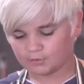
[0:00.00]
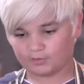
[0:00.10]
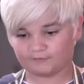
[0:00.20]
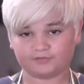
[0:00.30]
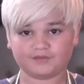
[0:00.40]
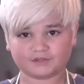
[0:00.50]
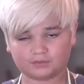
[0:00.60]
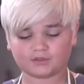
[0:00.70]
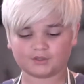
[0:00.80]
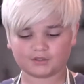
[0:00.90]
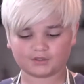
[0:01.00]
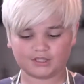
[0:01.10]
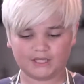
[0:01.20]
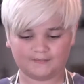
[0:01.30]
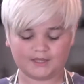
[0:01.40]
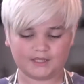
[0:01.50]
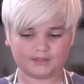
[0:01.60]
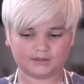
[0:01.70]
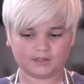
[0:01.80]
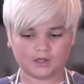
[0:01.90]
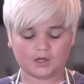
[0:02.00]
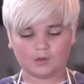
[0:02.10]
We'll wait for this one to cook, and then